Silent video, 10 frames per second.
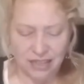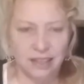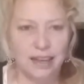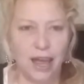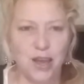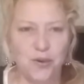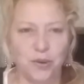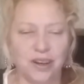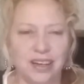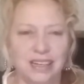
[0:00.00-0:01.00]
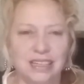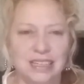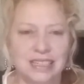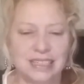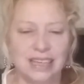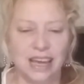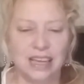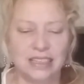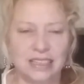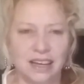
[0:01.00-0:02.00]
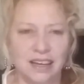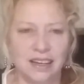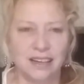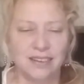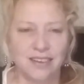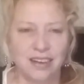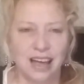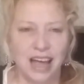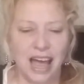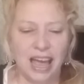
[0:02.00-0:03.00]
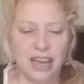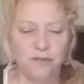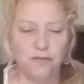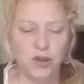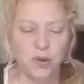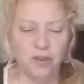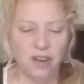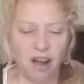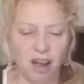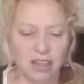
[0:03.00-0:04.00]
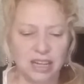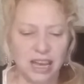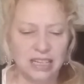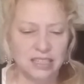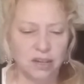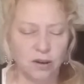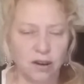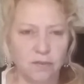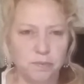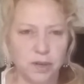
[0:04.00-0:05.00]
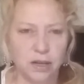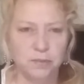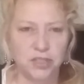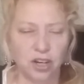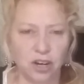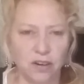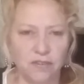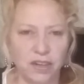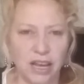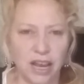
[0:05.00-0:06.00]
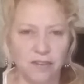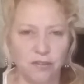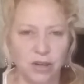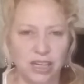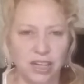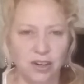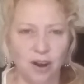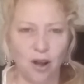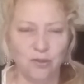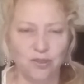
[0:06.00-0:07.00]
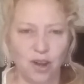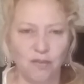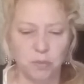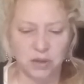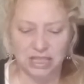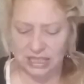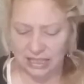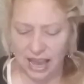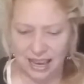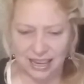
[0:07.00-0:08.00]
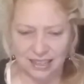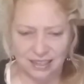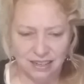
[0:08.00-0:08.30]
Today we're going to discuss a few of the holidays that are observed every year on November the 2nd.